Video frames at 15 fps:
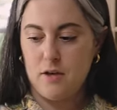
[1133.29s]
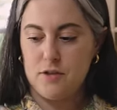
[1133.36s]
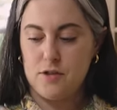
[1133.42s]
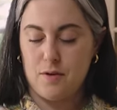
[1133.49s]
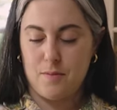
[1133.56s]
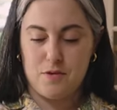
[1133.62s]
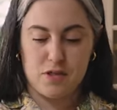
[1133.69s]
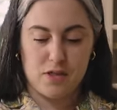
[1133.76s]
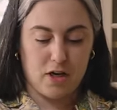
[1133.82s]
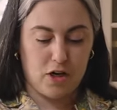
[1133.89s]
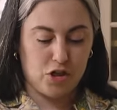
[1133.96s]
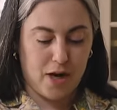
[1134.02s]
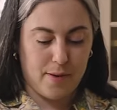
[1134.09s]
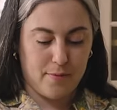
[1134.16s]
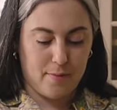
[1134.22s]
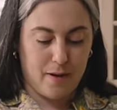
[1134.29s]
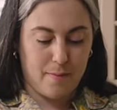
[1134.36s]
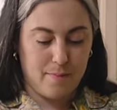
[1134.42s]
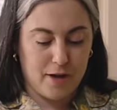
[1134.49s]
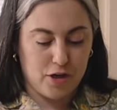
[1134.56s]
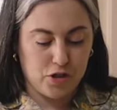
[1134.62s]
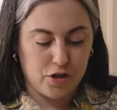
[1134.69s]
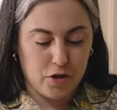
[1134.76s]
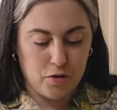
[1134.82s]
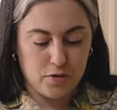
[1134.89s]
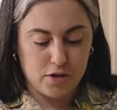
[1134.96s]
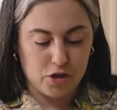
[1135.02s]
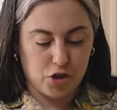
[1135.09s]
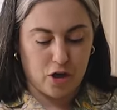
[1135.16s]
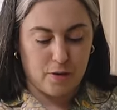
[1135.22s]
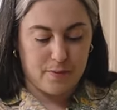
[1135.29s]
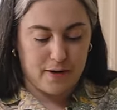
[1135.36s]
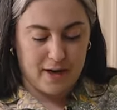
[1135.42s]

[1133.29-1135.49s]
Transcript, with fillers: So I'm just gonna chop them up. Make sure you use a sharp